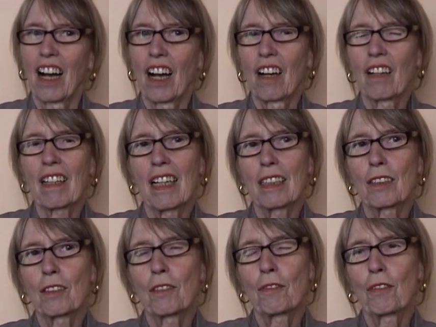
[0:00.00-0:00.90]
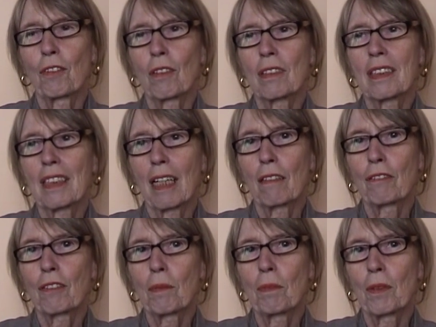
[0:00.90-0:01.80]
All right, for
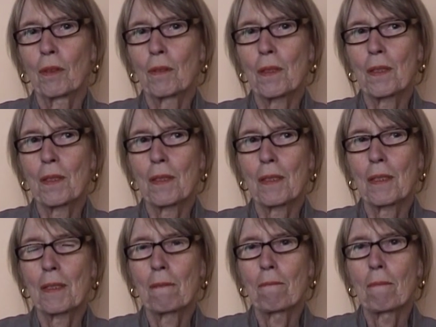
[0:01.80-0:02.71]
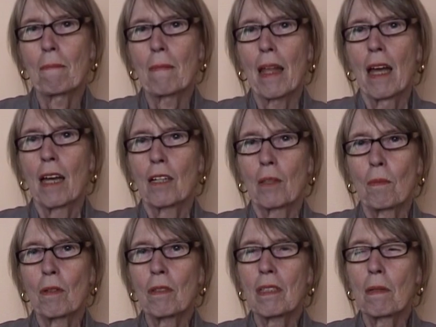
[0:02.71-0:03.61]
self-hypnosis, the
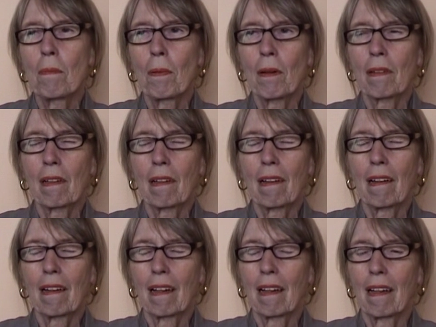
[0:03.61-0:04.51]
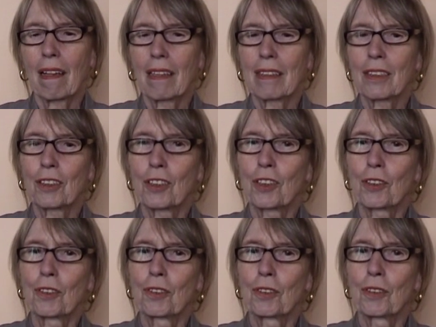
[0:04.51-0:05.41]
most important thing is
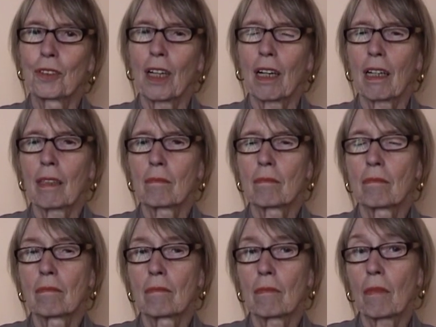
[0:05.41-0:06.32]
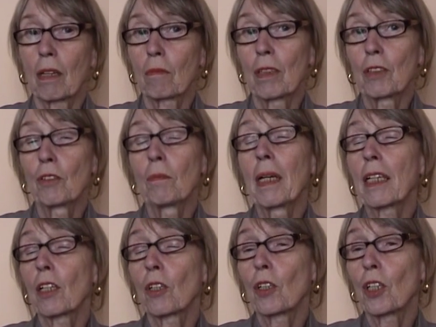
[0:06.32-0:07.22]
to, when you
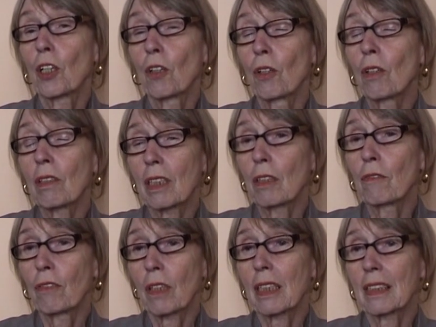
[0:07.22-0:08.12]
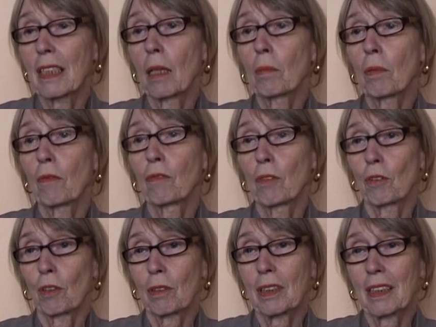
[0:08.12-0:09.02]
make a recording, for example, for
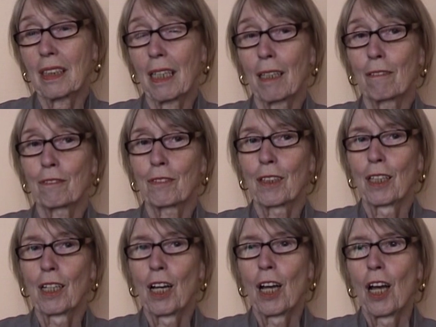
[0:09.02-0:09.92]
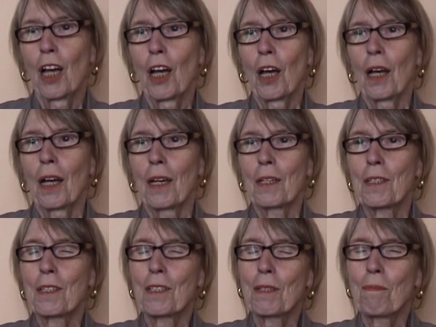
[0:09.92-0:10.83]
yourself,
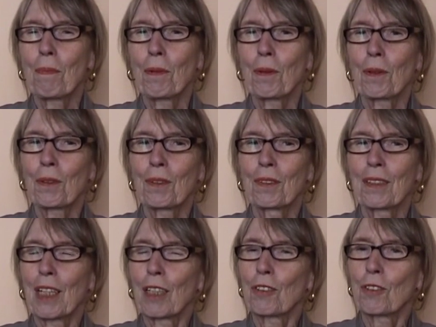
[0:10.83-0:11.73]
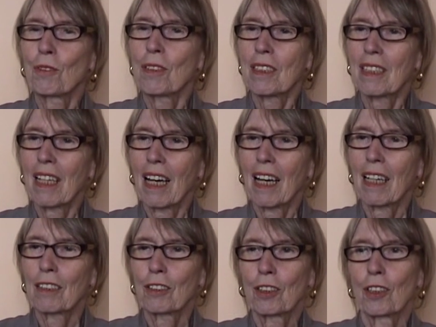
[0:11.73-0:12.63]
it is important that you
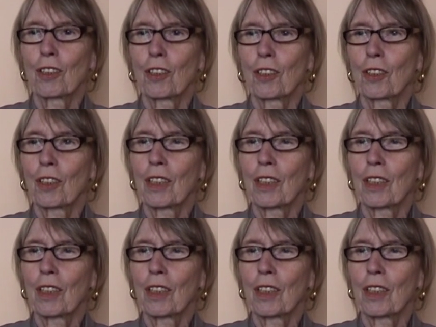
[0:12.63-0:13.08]
start the